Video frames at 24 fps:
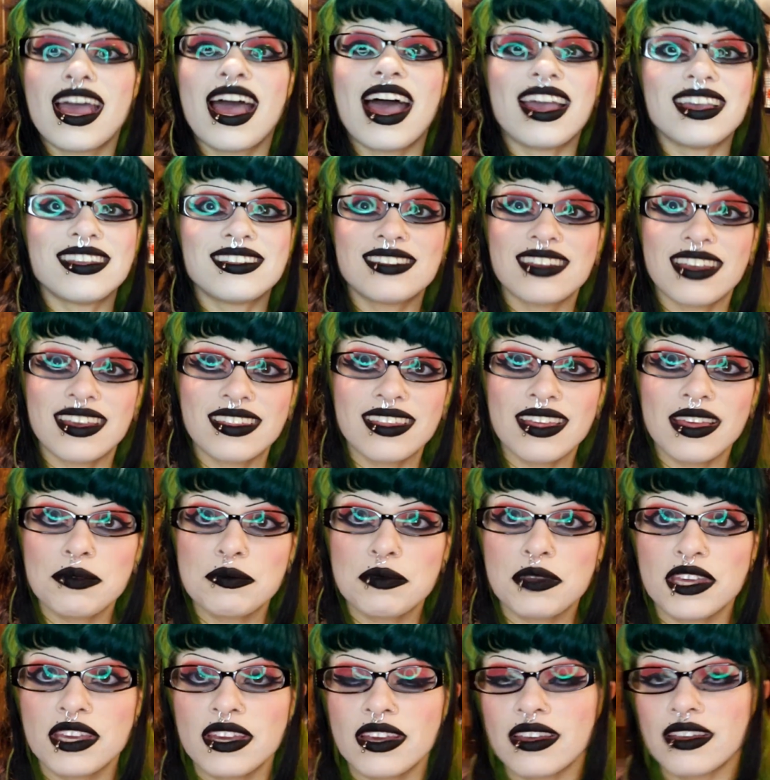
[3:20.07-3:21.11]
I say
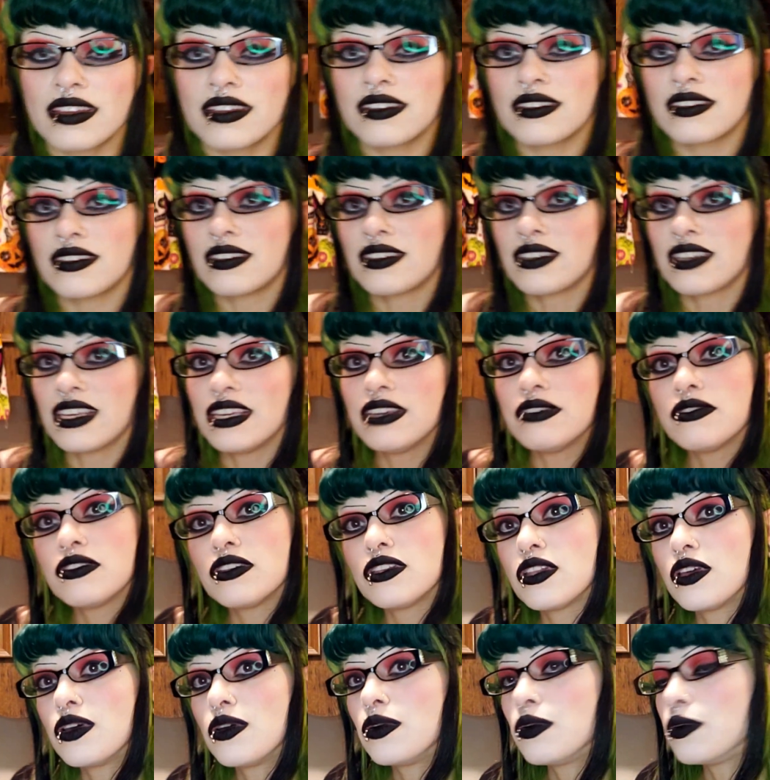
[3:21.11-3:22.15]
that because
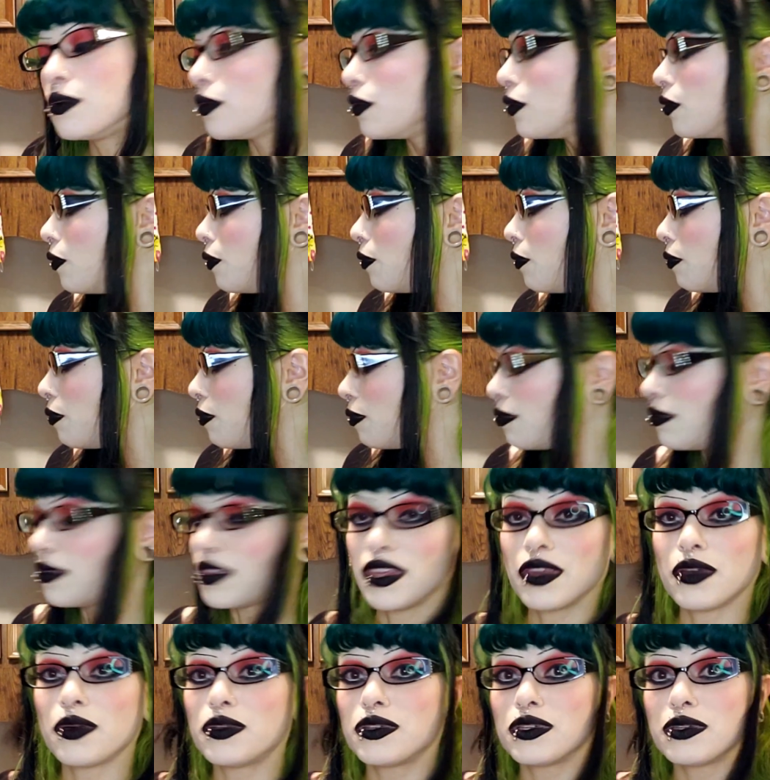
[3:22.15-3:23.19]
even though
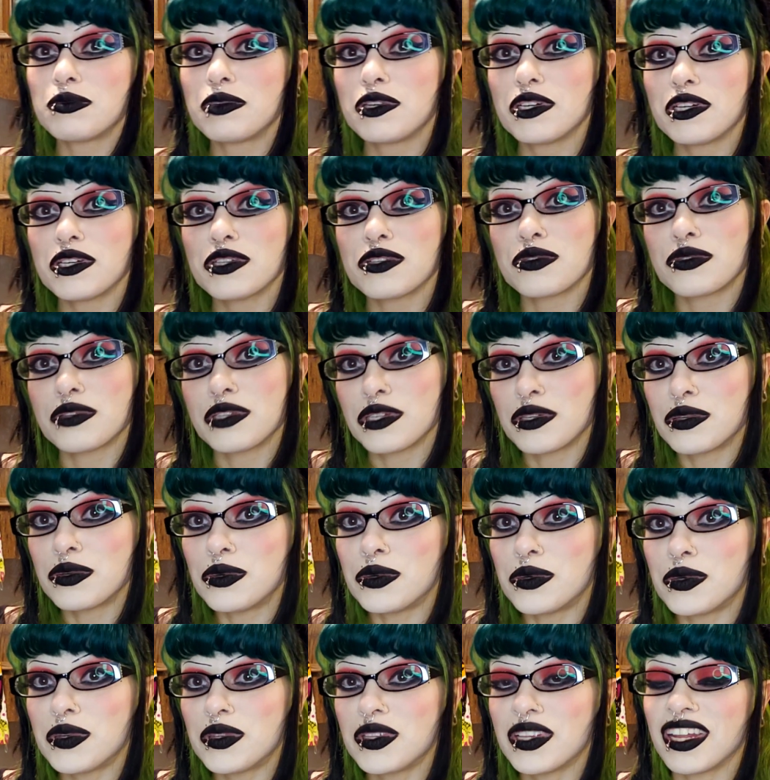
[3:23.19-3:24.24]
the older book is really
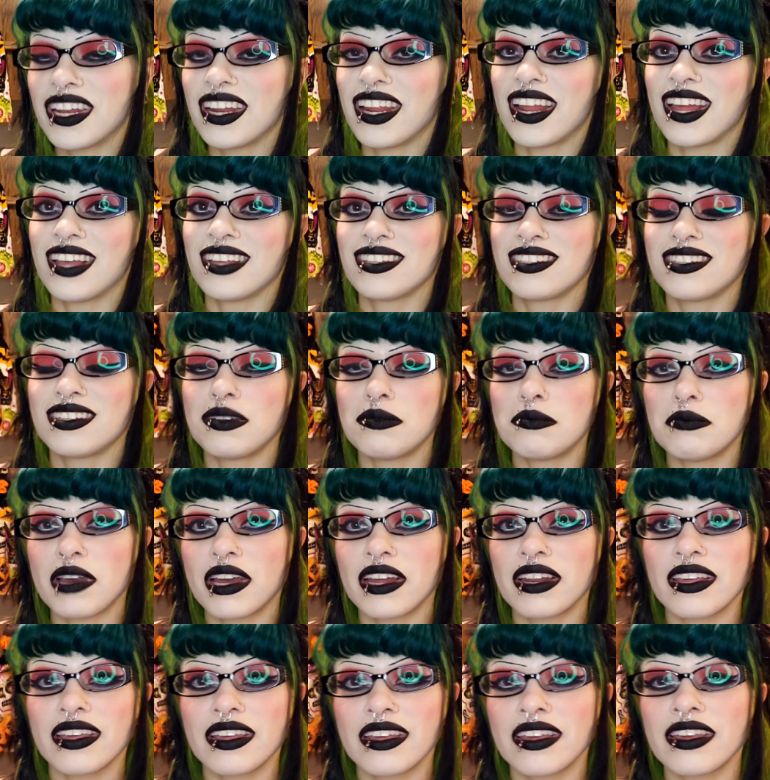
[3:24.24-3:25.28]
cool, that it has
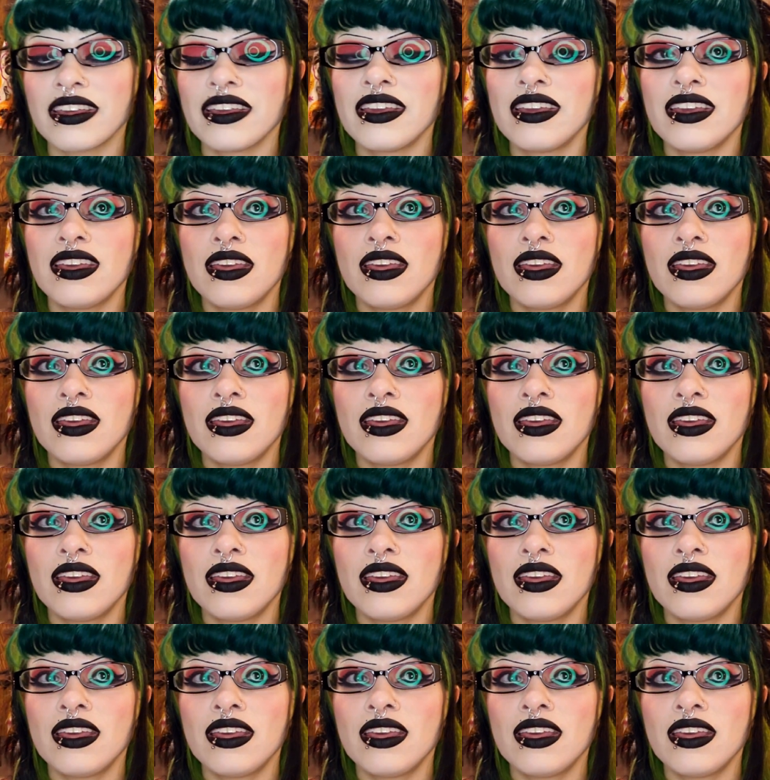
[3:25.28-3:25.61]
somebody